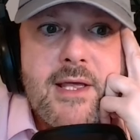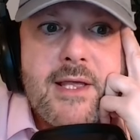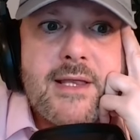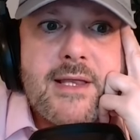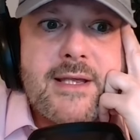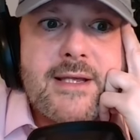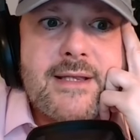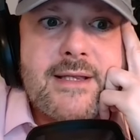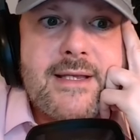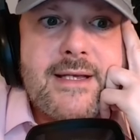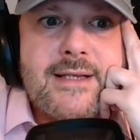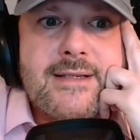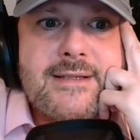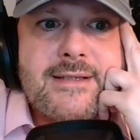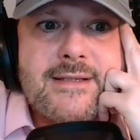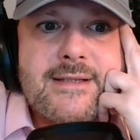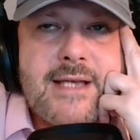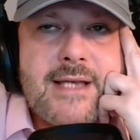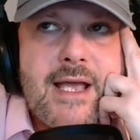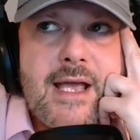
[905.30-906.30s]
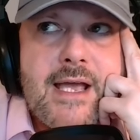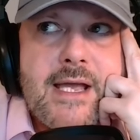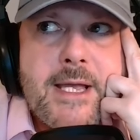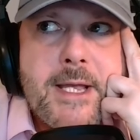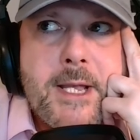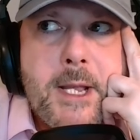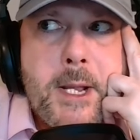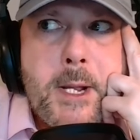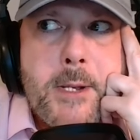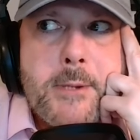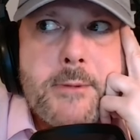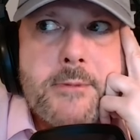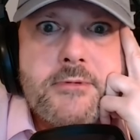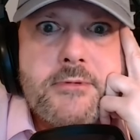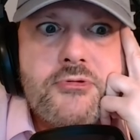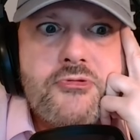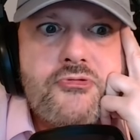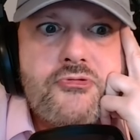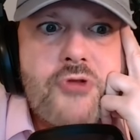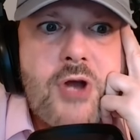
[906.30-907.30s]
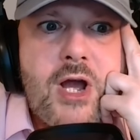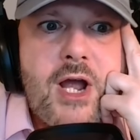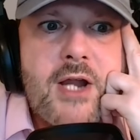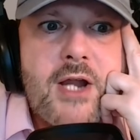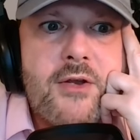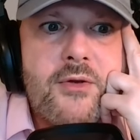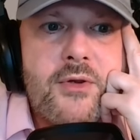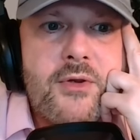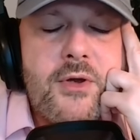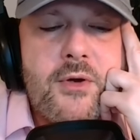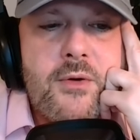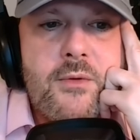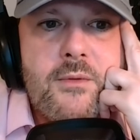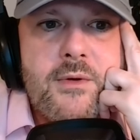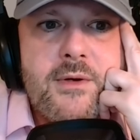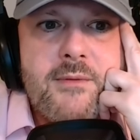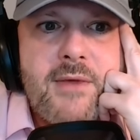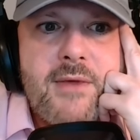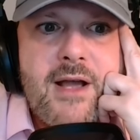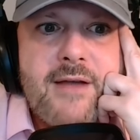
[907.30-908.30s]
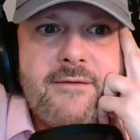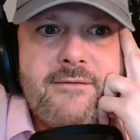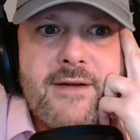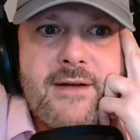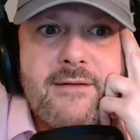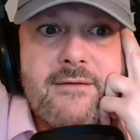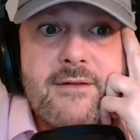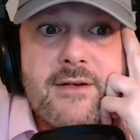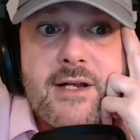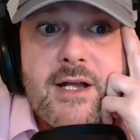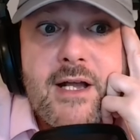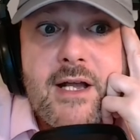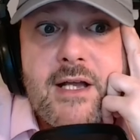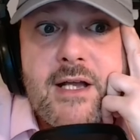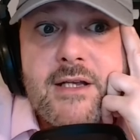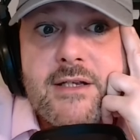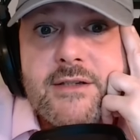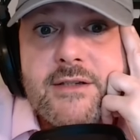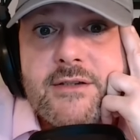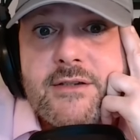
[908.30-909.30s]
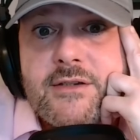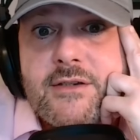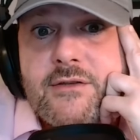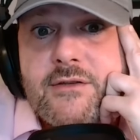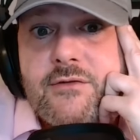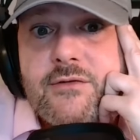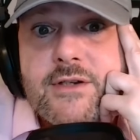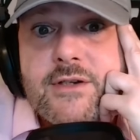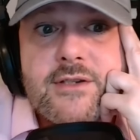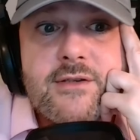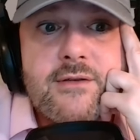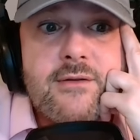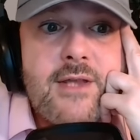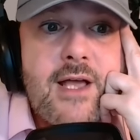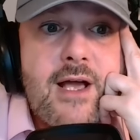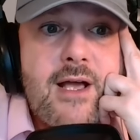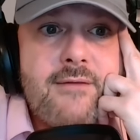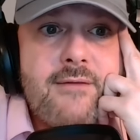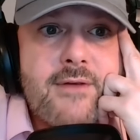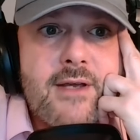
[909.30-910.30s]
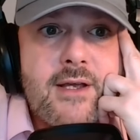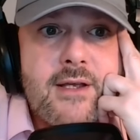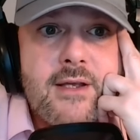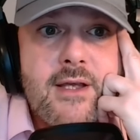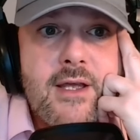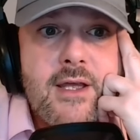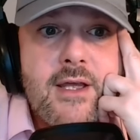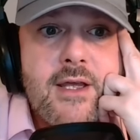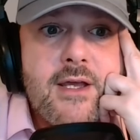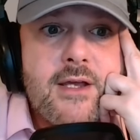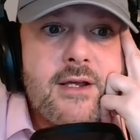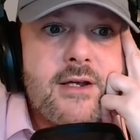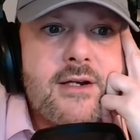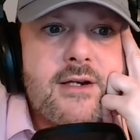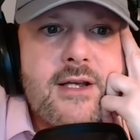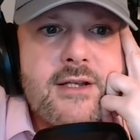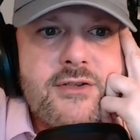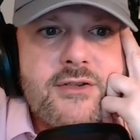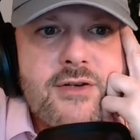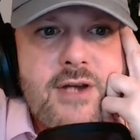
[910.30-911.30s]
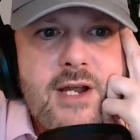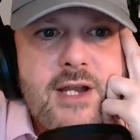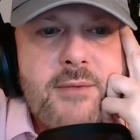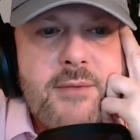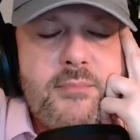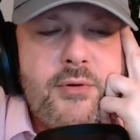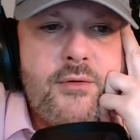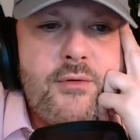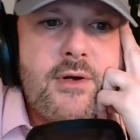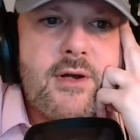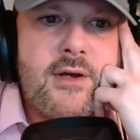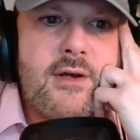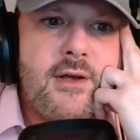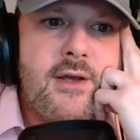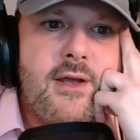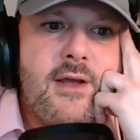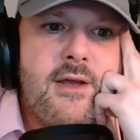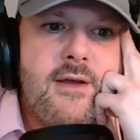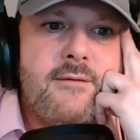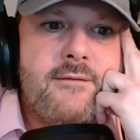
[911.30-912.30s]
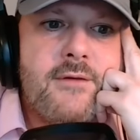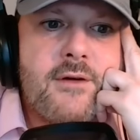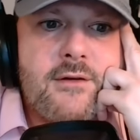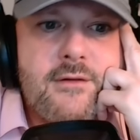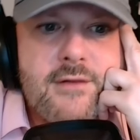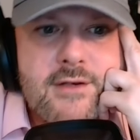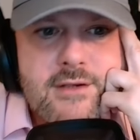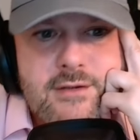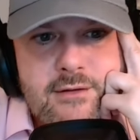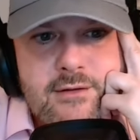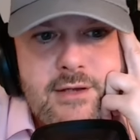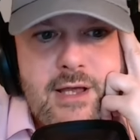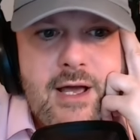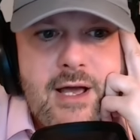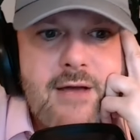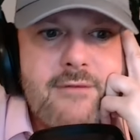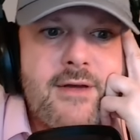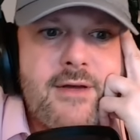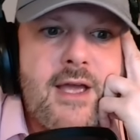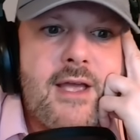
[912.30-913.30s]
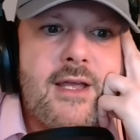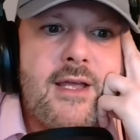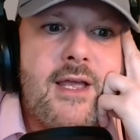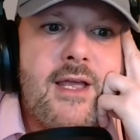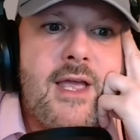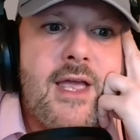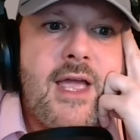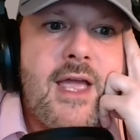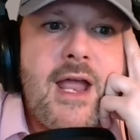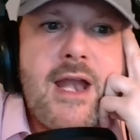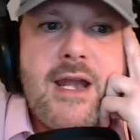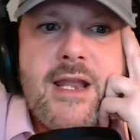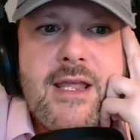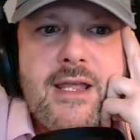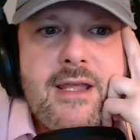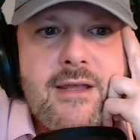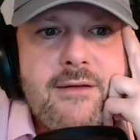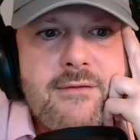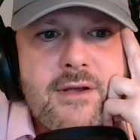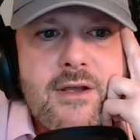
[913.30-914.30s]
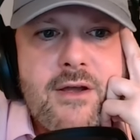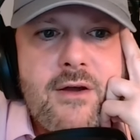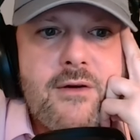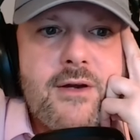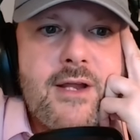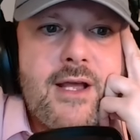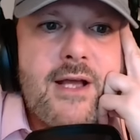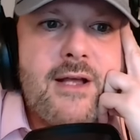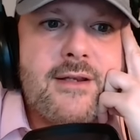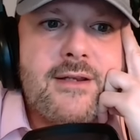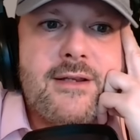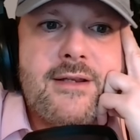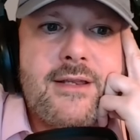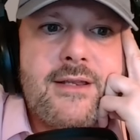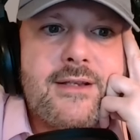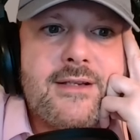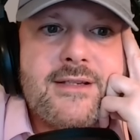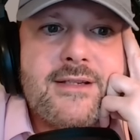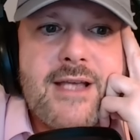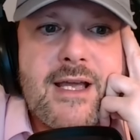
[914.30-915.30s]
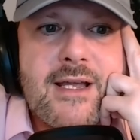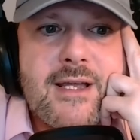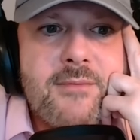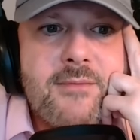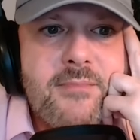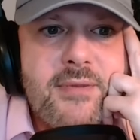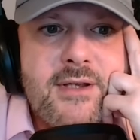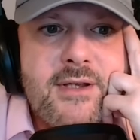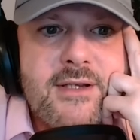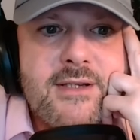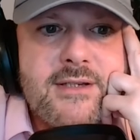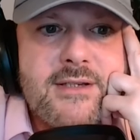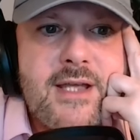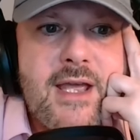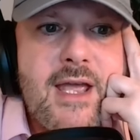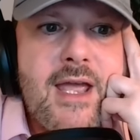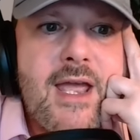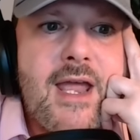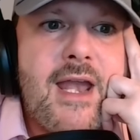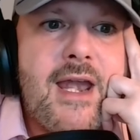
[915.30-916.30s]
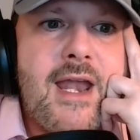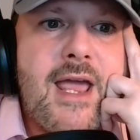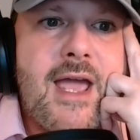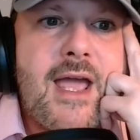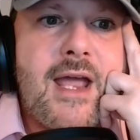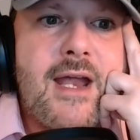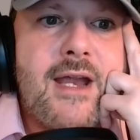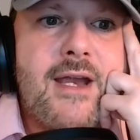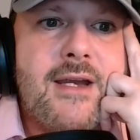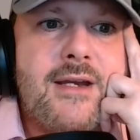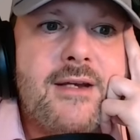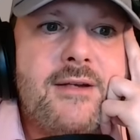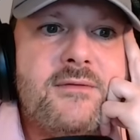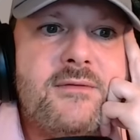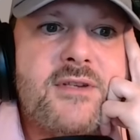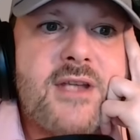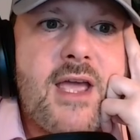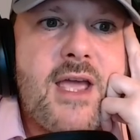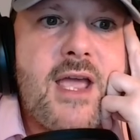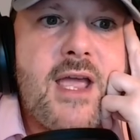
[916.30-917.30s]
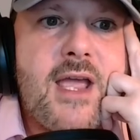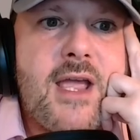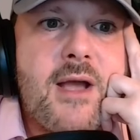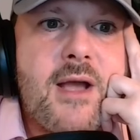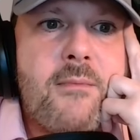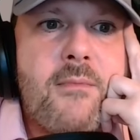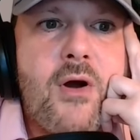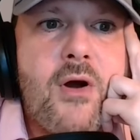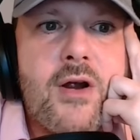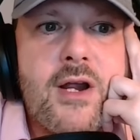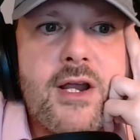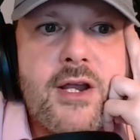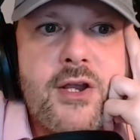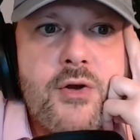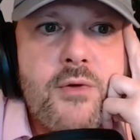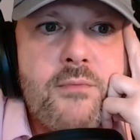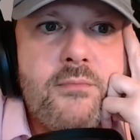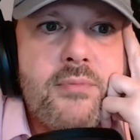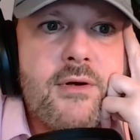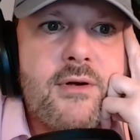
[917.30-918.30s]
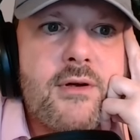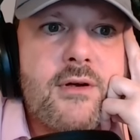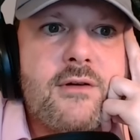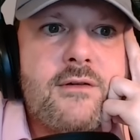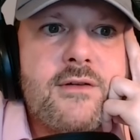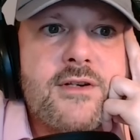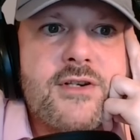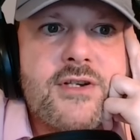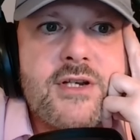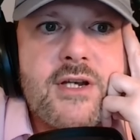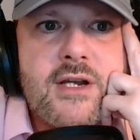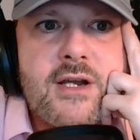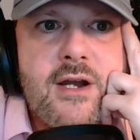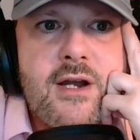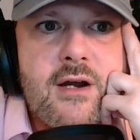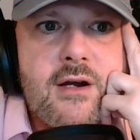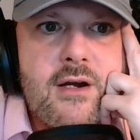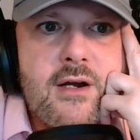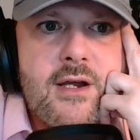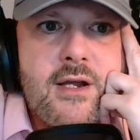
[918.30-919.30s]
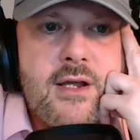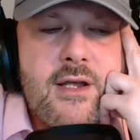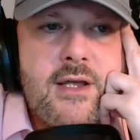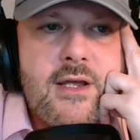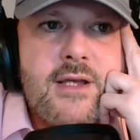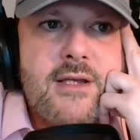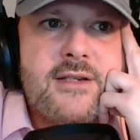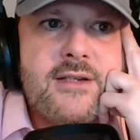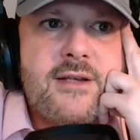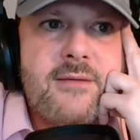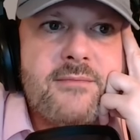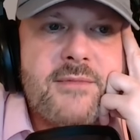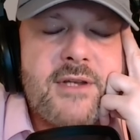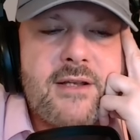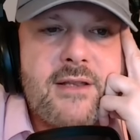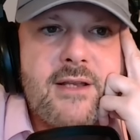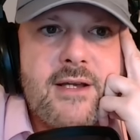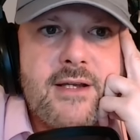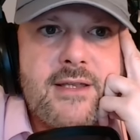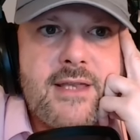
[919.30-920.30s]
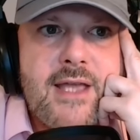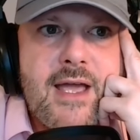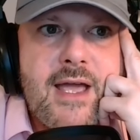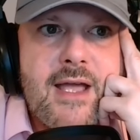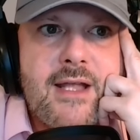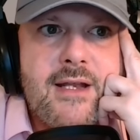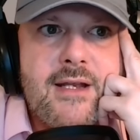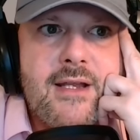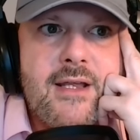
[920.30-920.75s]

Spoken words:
Like, let's say, I don't know, one of my favorite guys, Chris Olave. Could I trade Puka for Chris Olave and even go down to the second piece and add, say, Amari Cooper, Christian Kirk, something like that?